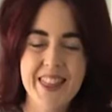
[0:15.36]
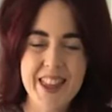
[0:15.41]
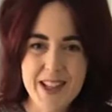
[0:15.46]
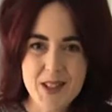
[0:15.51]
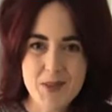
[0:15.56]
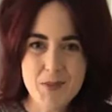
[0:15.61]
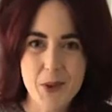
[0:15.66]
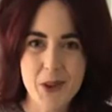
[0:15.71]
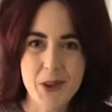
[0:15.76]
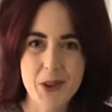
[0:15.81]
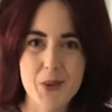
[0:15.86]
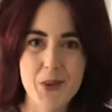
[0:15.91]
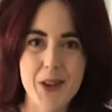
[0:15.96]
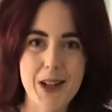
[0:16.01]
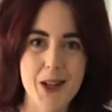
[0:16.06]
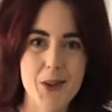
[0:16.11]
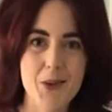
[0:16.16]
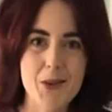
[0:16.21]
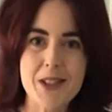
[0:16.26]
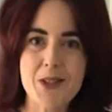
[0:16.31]
This month,
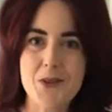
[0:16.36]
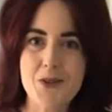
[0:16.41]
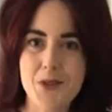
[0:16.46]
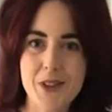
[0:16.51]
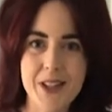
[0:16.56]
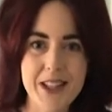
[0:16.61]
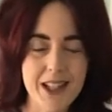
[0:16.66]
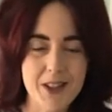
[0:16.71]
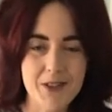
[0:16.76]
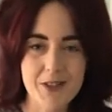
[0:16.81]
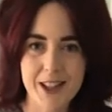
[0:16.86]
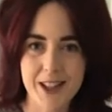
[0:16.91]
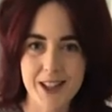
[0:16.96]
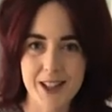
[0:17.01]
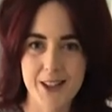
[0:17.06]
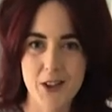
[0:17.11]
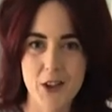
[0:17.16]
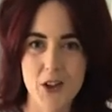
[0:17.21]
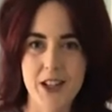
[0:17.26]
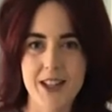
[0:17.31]
Willow was really, really
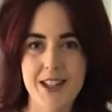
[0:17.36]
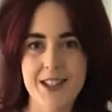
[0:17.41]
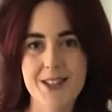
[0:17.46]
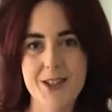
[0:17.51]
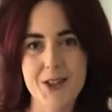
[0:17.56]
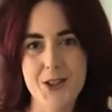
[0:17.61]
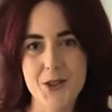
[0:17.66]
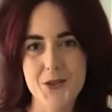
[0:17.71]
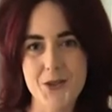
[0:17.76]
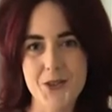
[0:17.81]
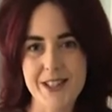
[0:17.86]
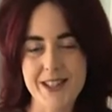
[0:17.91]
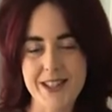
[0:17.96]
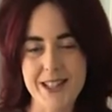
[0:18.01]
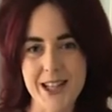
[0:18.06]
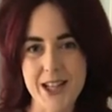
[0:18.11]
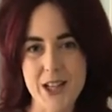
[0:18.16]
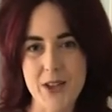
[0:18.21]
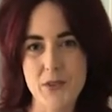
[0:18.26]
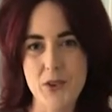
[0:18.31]
lucky to
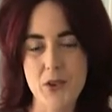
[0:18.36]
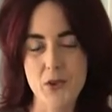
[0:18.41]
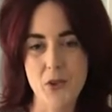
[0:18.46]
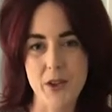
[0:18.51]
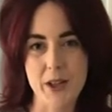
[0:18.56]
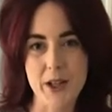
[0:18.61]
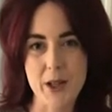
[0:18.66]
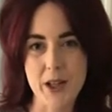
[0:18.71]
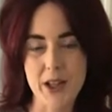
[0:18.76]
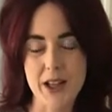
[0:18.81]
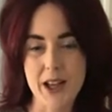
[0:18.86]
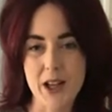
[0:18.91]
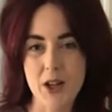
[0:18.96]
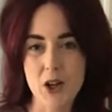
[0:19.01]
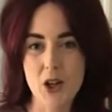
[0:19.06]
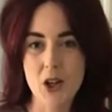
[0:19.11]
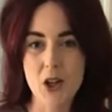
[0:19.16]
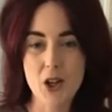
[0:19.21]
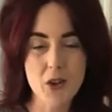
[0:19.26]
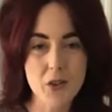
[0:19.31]
receive three
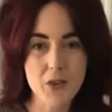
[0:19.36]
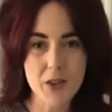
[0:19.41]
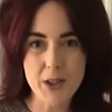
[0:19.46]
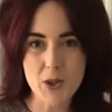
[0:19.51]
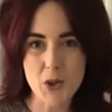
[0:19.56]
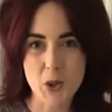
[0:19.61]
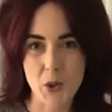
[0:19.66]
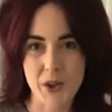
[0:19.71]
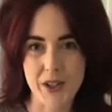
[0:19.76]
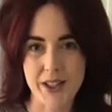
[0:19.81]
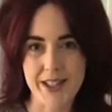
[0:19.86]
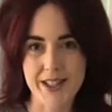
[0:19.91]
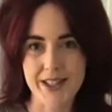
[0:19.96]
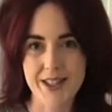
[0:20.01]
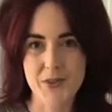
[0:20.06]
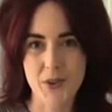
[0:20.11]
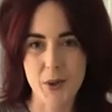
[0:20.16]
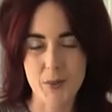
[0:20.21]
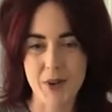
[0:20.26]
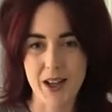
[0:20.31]
lovely
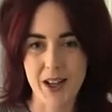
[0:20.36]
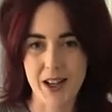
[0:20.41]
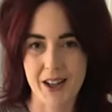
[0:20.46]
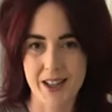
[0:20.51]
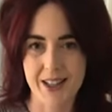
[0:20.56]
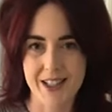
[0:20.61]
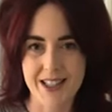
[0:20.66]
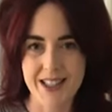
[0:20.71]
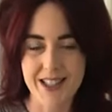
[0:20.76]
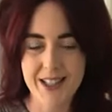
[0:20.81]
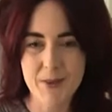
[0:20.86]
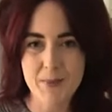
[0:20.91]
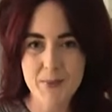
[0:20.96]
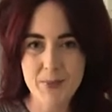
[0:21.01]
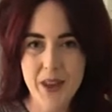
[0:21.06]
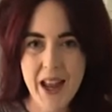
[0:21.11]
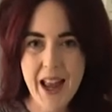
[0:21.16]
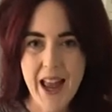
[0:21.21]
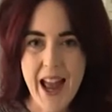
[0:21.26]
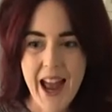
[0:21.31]
toys from Kaliedy.
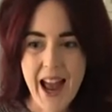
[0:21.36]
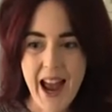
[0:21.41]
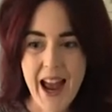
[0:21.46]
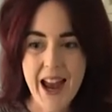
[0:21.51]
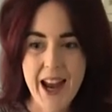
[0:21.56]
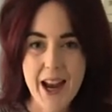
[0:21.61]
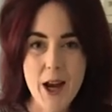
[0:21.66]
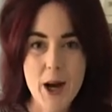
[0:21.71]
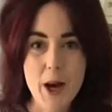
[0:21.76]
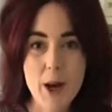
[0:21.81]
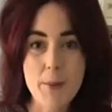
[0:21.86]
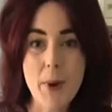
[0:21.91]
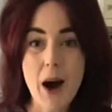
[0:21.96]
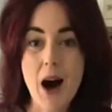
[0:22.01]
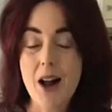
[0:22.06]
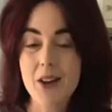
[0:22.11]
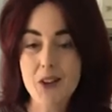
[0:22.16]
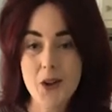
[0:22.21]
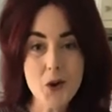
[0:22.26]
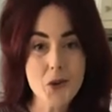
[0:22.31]

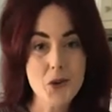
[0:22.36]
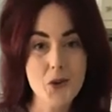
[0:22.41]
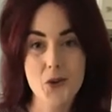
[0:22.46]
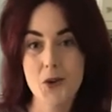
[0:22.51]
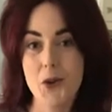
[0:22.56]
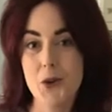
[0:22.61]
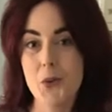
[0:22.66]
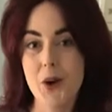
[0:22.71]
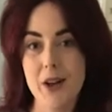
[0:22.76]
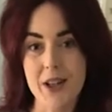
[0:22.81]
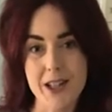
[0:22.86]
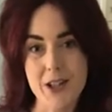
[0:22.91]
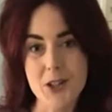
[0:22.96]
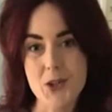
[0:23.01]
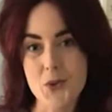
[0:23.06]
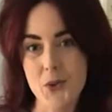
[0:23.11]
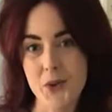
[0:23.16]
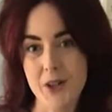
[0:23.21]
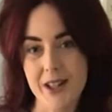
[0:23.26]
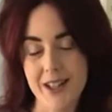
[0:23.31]
I'll go through what
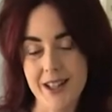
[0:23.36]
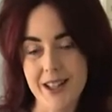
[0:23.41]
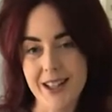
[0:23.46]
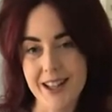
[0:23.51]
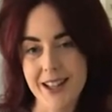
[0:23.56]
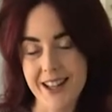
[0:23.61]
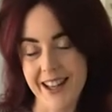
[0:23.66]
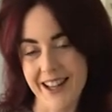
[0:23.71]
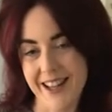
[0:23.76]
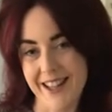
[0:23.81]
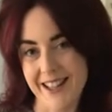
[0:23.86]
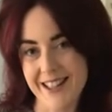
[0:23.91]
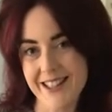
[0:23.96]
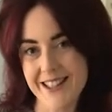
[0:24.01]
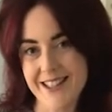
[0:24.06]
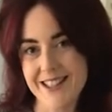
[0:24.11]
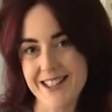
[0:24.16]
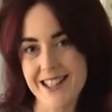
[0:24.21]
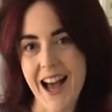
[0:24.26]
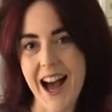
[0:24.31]
each one
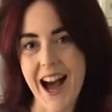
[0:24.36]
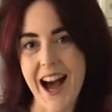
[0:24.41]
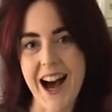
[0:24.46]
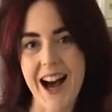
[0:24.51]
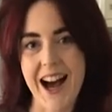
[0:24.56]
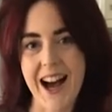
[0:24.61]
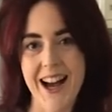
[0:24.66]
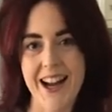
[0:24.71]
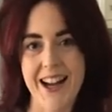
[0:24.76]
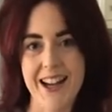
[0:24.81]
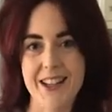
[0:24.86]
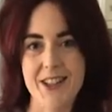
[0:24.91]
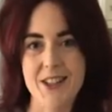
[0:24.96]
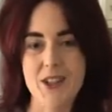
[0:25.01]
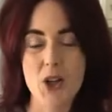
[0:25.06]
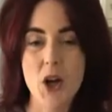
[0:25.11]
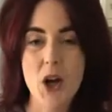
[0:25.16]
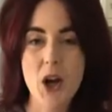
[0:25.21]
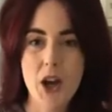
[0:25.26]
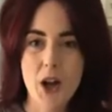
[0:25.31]
is
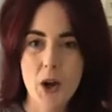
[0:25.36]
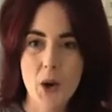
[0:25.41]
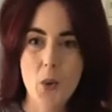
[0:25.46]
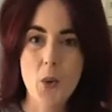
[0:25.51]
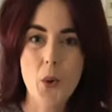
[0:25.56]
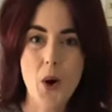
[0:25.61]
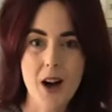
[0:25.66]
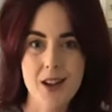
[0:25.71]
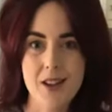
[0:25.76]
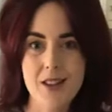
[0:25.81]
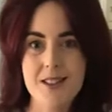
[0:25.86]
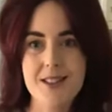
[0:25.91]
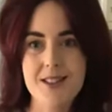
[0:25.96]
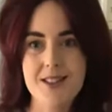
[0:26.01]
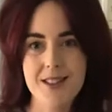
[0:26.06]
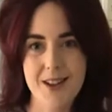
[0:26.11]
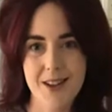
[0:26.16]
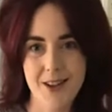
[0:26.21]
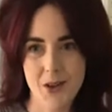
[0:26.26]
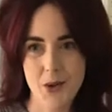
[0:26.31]
and what
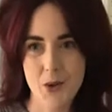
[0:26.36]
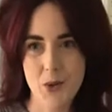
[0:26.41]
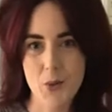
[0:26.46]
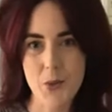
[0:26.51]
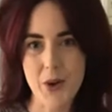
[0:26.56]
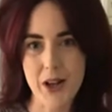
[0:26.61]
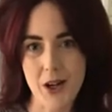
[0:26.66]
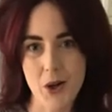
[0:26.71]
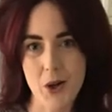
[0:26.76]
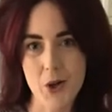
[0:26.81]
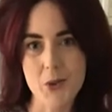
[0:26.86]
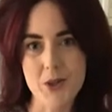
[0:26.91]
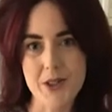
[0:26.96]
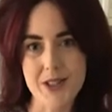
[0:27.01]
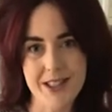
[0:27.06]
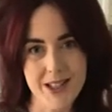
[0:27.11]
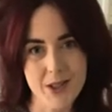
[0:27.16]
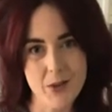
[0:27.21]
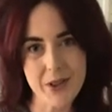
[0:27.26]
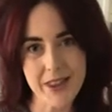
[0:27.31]
Willow
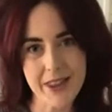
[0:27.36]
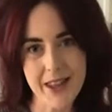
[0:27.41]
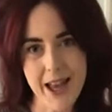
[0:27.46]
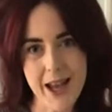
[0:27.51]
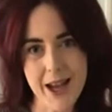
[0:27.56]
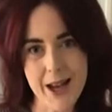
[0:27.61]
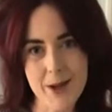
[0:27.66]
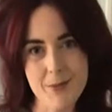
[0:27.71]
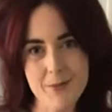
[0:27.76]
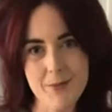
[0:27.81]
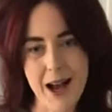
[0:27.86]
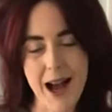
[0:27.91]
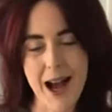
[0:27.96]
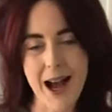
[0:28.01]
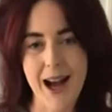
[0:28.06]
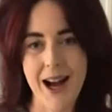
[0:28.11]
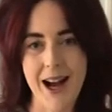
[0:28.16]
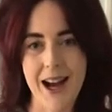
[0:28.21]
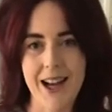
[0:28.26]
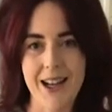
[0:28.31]
did with them
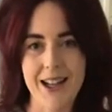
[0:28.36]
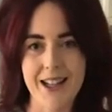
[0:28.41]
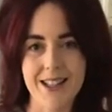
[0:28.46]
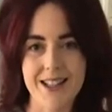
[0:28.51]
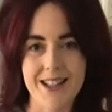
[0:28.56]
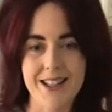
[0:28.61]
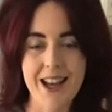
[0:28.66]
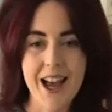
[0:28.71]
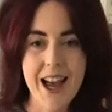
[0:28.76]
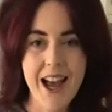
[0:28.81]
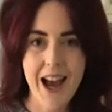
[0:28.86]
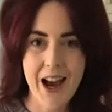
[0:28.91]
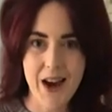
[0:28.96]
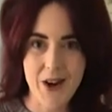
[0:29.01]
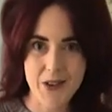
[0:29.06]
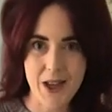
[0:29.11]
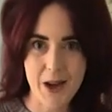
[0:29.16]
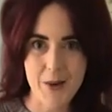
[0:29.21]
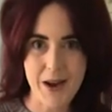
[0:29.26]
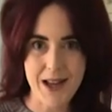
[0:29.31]
and
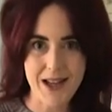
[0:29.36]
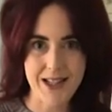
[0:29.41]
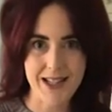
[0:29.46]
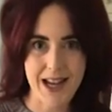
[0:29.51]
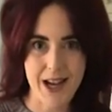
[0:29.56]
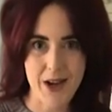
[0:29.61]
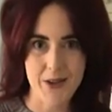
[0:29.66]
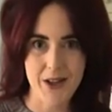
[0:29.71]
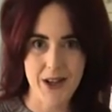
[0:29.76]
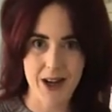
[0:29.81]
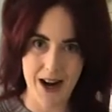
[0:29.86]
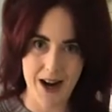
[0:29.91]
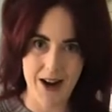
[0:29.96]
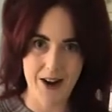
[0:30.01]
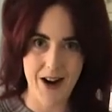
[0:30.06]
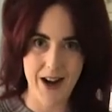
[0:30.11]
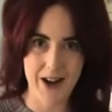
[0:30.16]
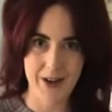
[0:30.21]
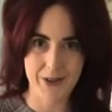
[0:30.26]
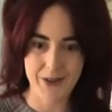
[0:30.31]
how they went down in our
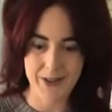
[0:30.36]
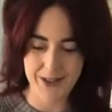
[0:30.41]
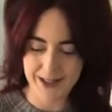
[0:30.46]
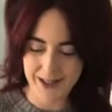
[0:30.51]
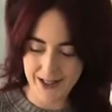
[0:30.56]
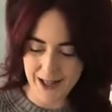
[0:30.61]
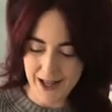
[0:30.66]
house.